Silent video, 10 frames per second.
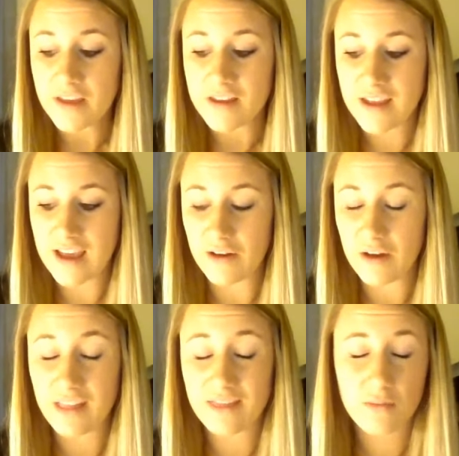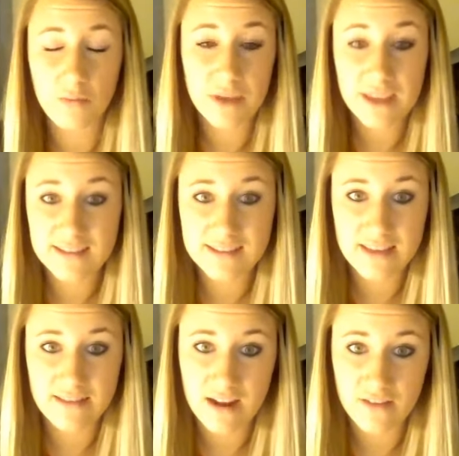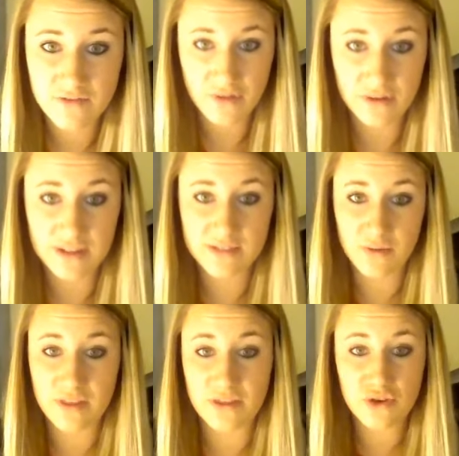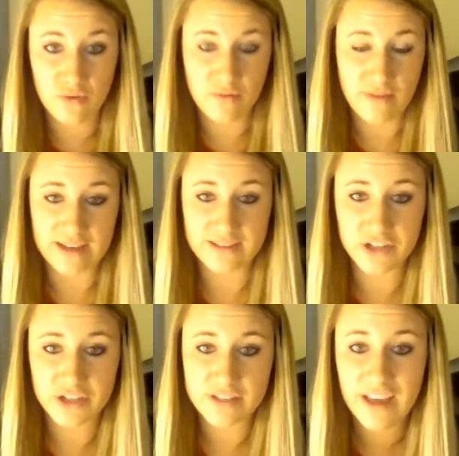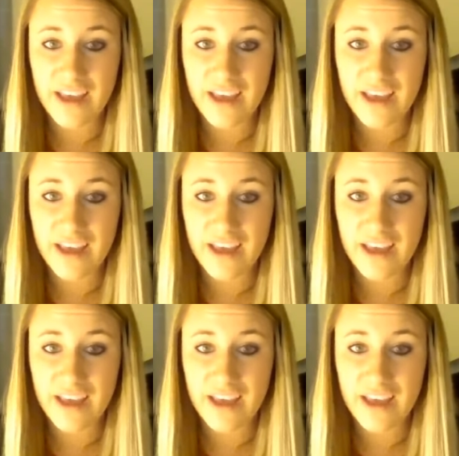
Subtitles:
Now, the biggest thing that I've noticed with new ambassadors